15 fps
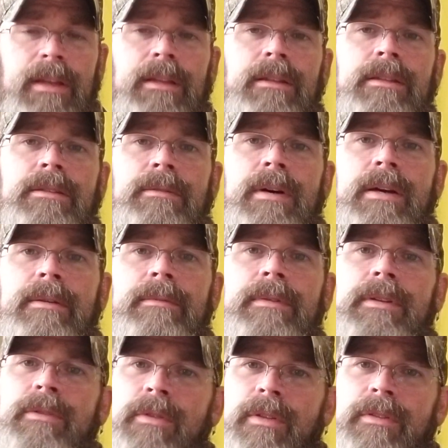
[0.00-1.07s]
this way,
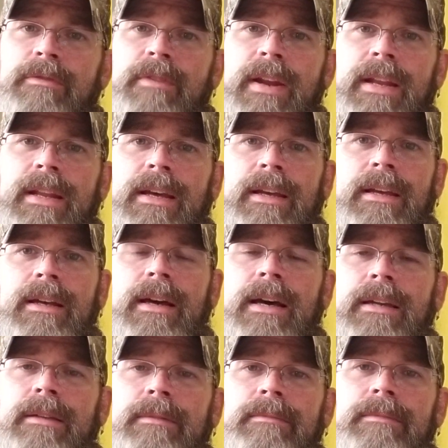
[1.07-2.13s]
with Northern Redneck, I
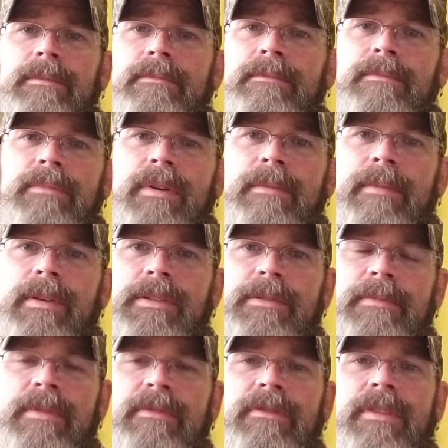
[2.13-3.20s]
can pretty
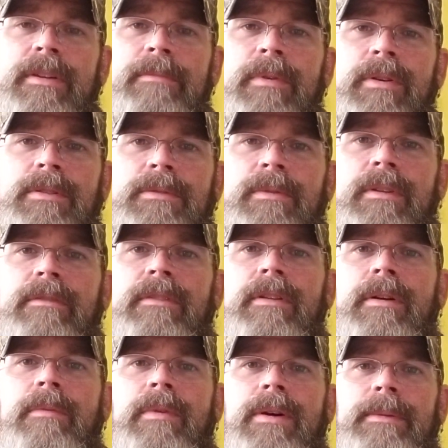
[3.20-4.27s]
much be free to post whatever
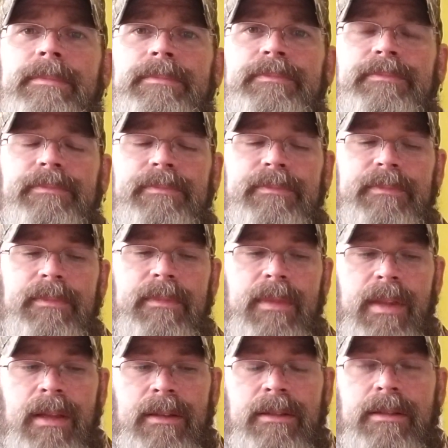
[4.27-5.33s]
I want.
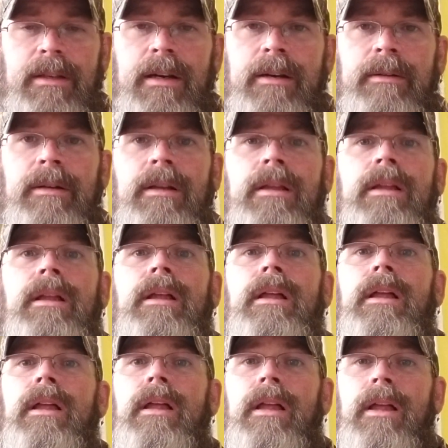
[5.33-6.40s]
So
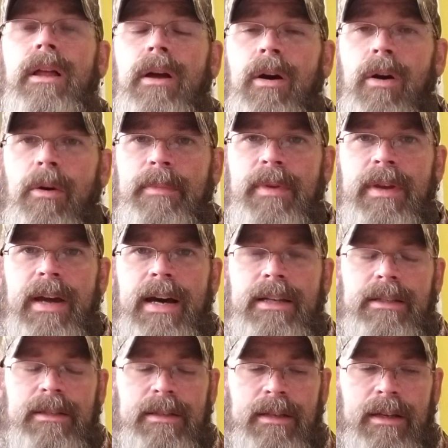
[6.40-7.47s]
hope you
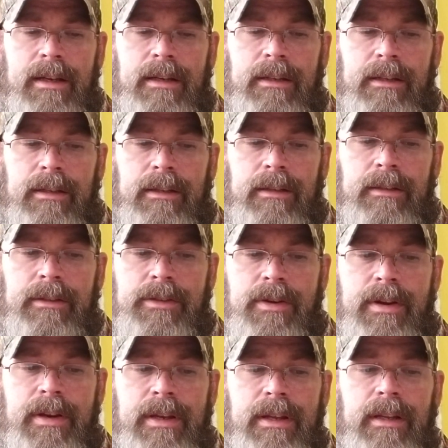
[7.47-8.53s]
guys
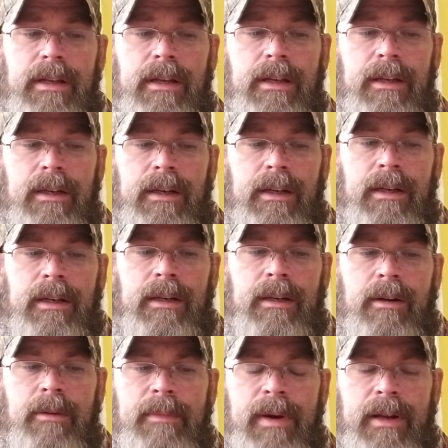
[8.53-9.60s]
enjoy it.
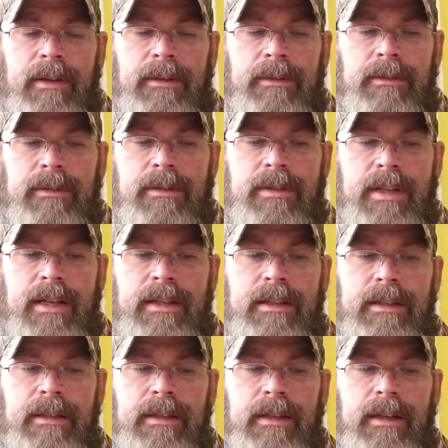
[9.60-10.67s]
Hope I don't lose
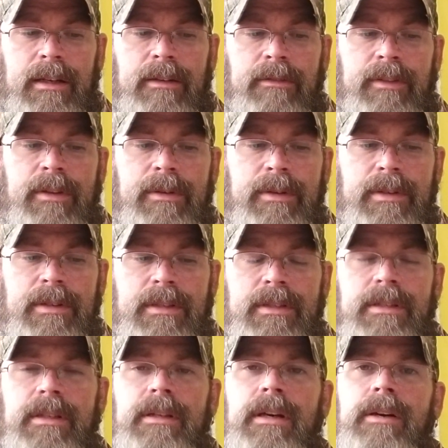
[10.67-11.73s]
any
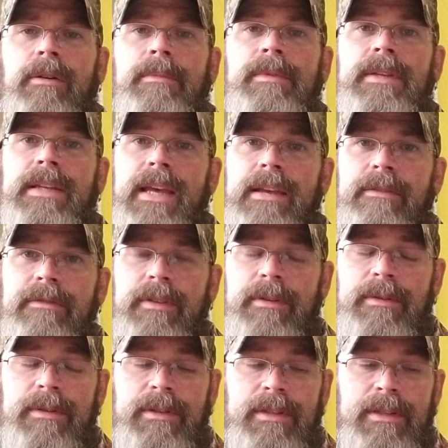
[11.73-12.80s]
viewers. I hope to gain
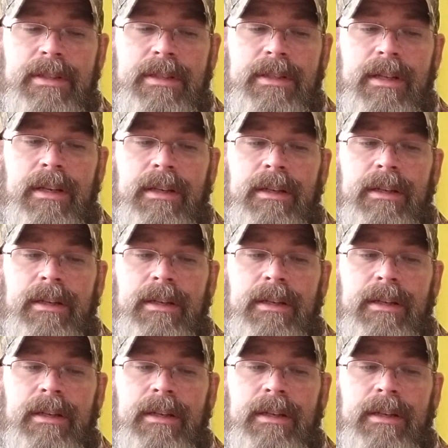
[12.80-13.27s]
viewers.